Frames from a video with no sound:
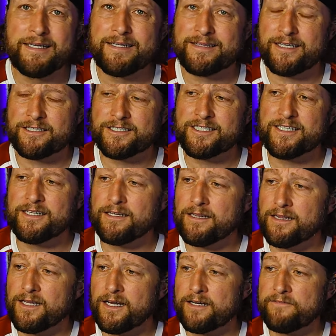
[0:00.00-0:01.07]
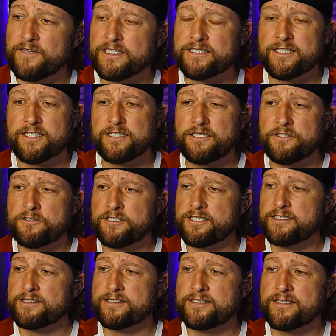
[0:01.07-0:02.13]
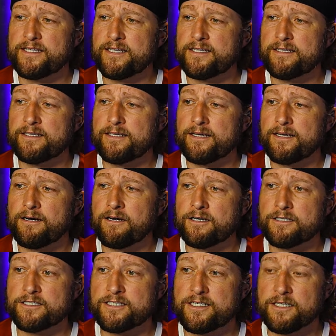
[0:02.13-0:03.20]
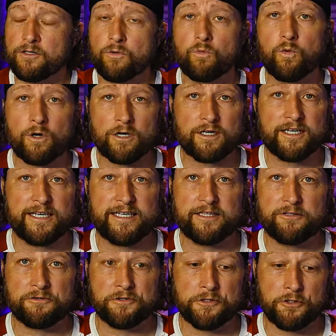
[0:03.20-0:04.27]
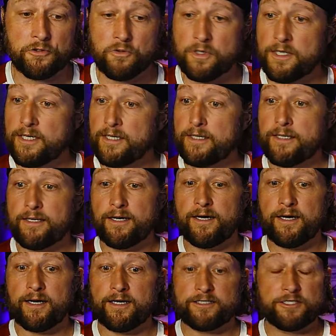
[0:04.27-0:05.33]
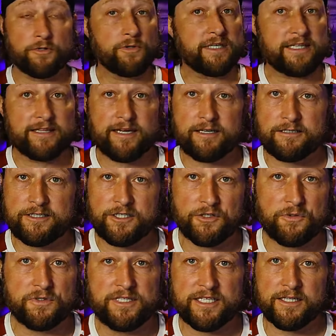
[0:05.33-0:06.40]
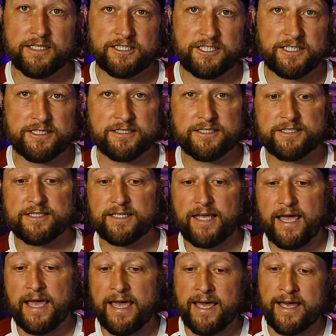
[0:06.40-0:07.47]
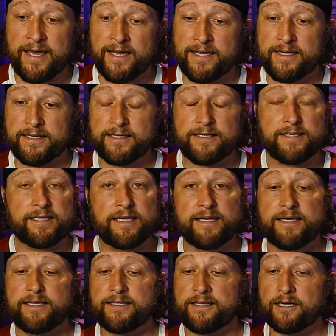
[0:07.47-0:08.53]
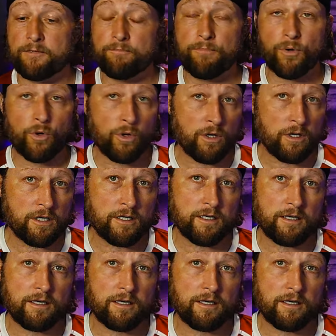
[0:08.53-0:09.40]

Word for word: There's still a lot of institutions that are still working through uh, doing their due diligence and getting their board